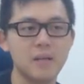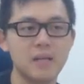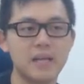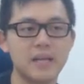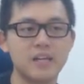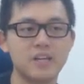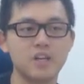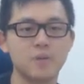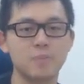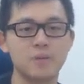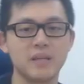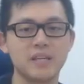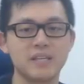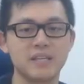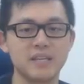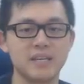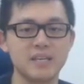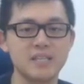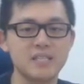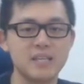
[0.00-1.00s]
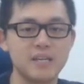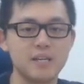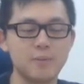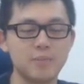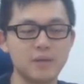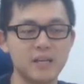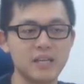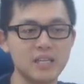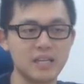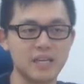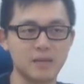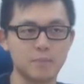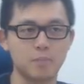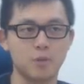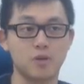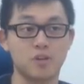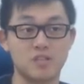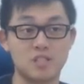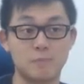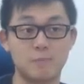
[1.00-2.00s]
like, you play this, and you play, like,
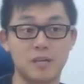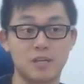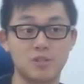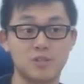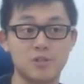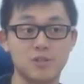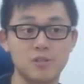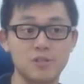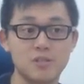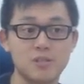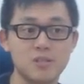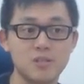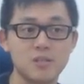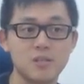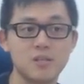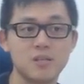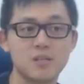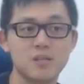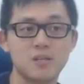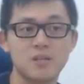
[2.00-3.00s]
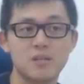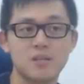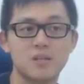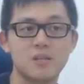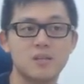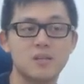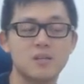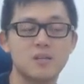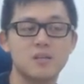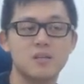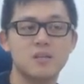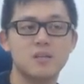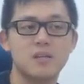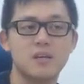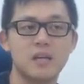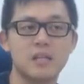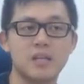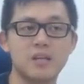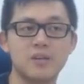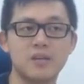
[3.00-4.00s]
Book of Specters,
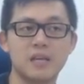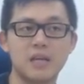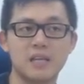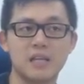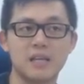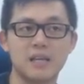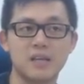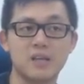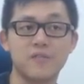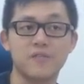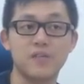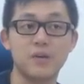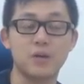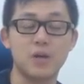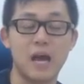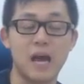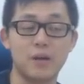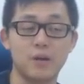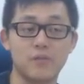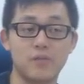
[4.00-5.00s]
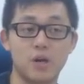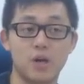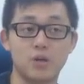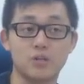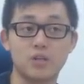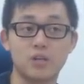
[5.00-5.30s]
and then you get, like, you fill your hand with all the